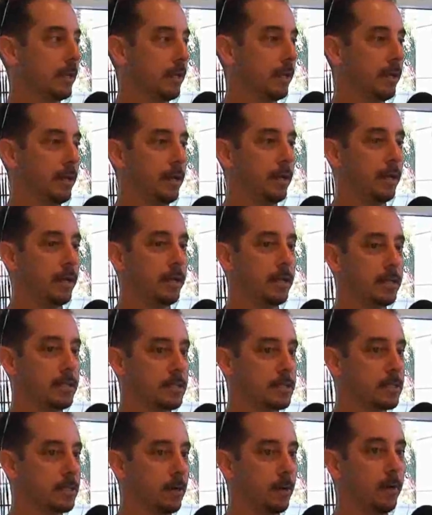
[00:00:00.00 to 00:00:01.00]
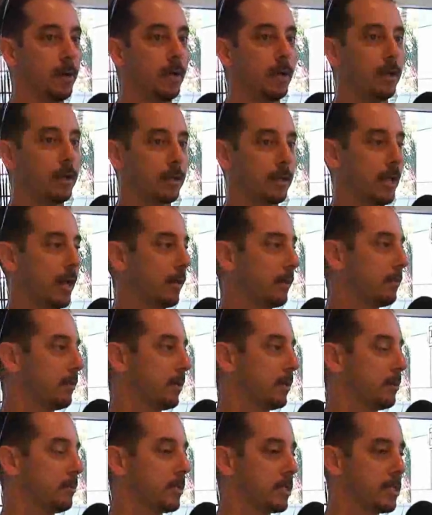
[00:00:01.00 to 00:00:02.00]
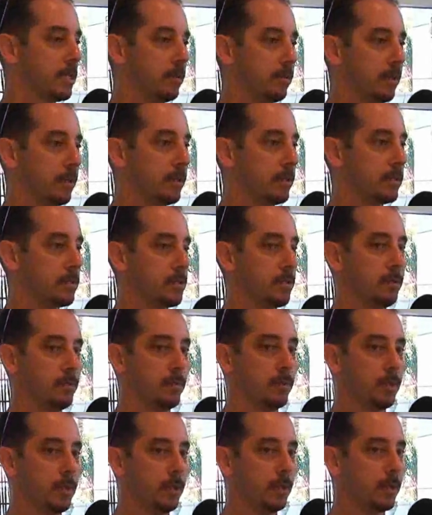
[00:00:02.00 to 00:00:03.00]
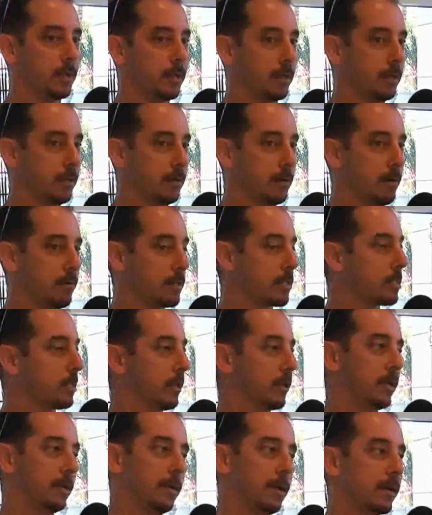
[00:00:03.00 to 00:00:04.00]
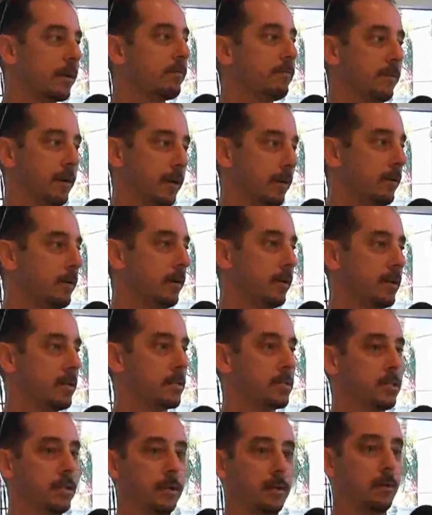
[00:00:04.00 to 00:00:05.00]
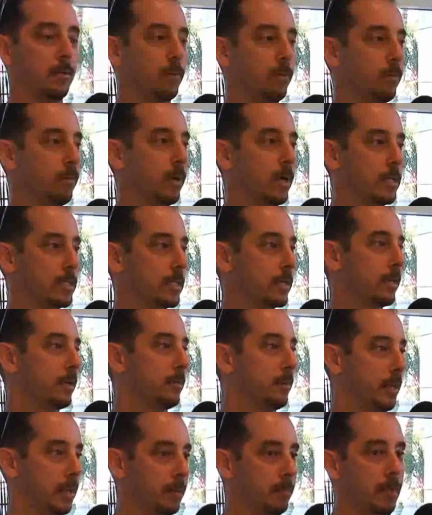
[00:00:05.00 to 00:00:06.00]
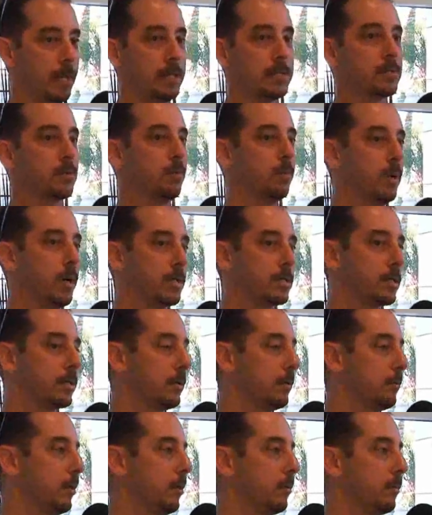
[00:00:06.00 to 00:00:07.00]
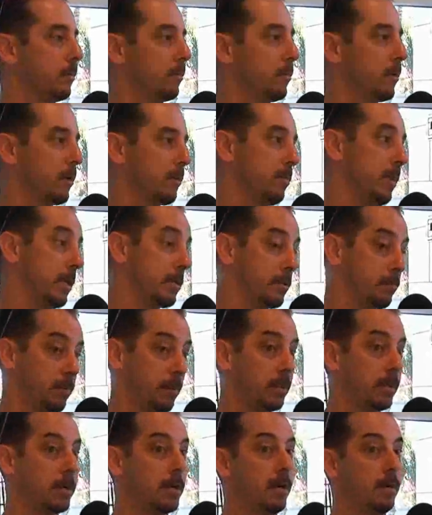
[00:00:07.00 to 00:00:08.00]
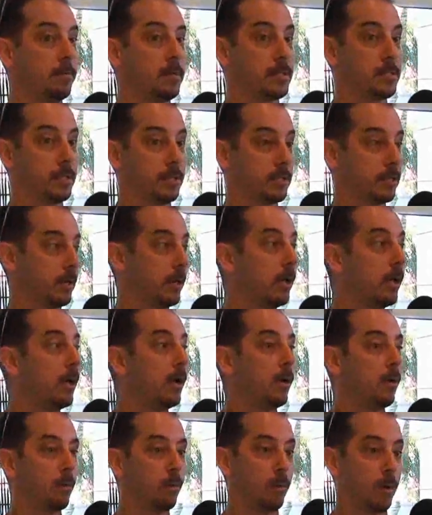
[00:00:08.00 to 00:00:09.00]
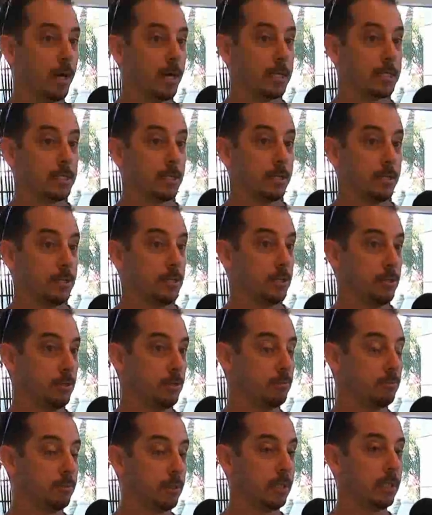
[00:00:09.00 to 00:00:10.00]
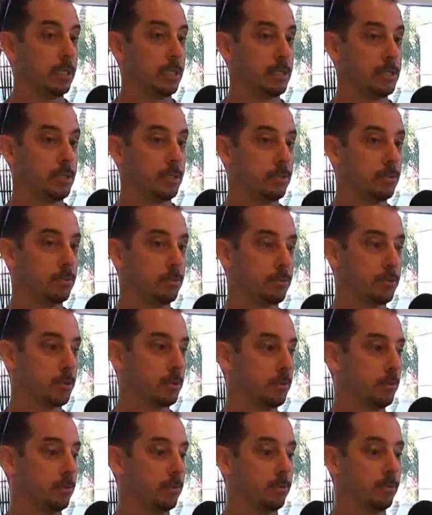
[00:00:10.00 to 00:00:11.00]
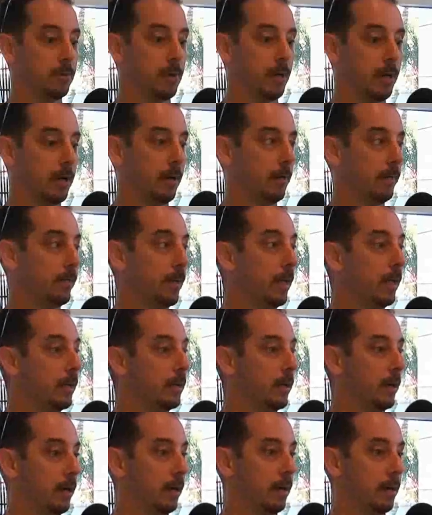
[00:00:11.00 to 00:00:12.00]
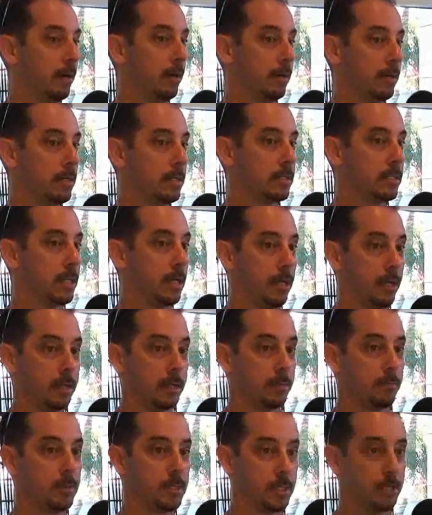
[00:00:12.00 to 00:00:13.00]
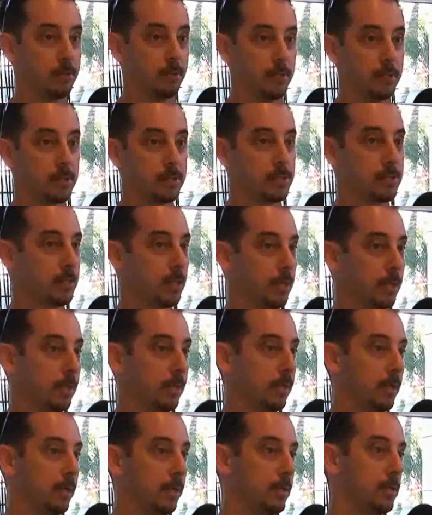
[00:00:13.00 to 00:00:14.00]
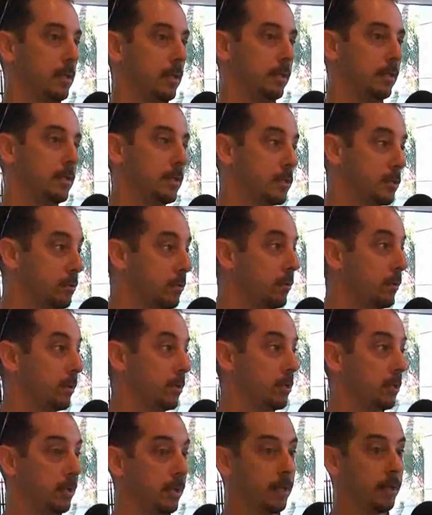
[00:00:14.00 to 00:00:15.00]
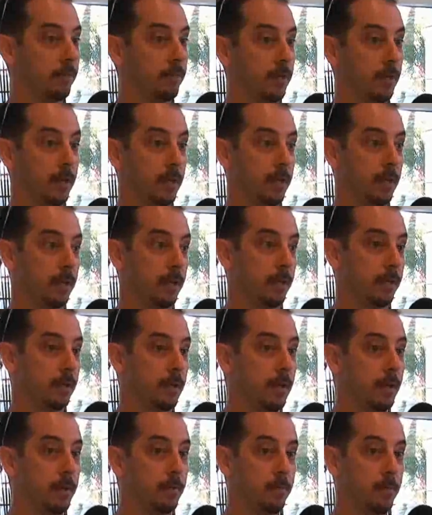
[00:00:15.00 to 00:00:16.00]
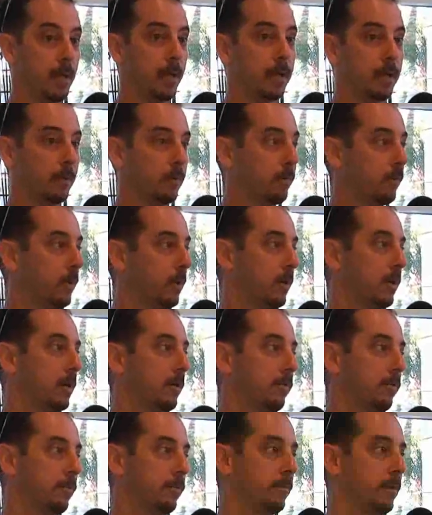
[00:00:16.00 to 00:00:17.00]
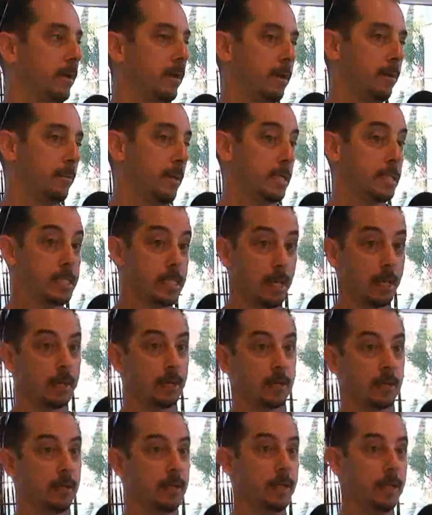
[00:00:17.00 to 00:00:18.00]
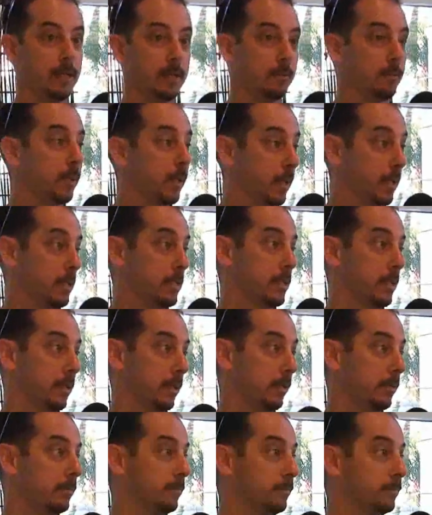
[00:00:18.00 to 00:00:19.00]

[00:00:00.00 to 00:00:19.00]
And so gathering the materials, you're always thinking like a fine artist, what's going to be the best, what's going to work best with the composition, what do you really do to take the materials and the store that you're given and make it work aesthetically and pleasing.